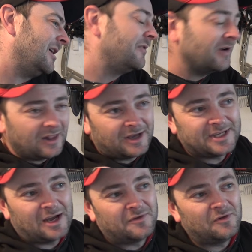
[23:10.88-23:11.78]
like I
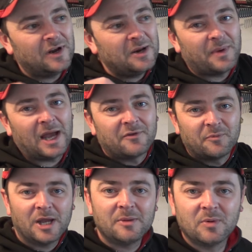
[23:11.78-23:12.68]
say, I feel really bad for
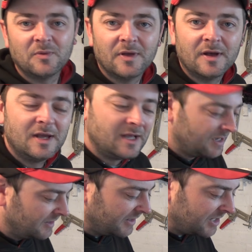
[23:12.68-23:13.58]
people that
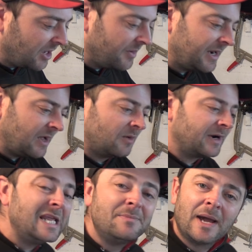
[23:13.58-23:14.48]
they're going out on
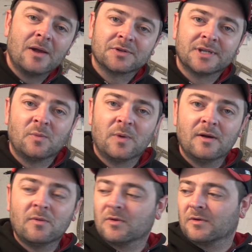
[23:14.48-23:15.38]
eBay or
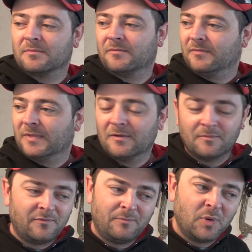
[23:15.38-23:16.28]
somewhere, or on that
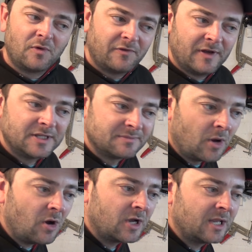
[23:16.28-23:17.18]
Bookface
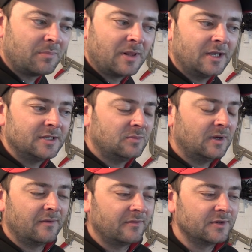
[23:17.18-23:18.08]
marketplace,
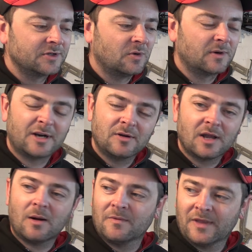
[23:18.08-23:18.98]
wherever it's called. I don't
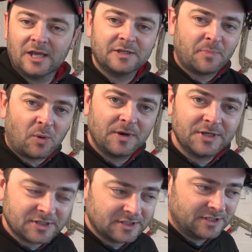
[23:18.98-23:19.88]
go on that, it's
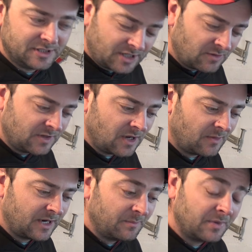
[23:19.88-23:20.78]
poison, just don't
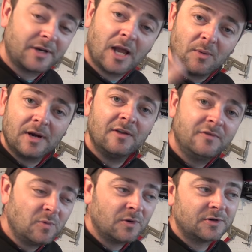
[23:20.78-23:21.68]
go on it. But go on it
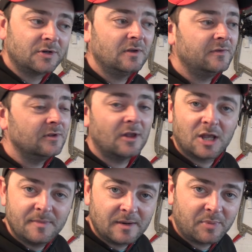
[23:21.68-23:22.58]
if you want to, if you
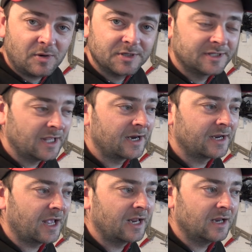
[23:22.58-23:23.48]
like a bit of poison now and
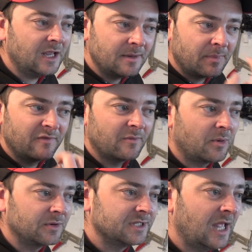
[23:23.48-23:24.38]
again. Eat a bit of a
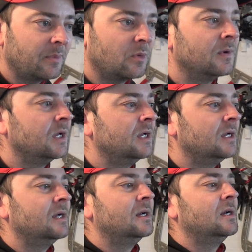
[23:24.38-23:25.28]
poison apple.
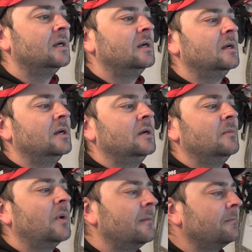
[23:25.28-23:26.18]

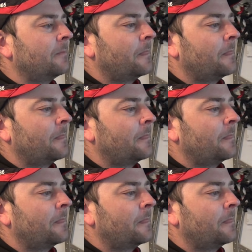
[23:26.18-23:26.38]
But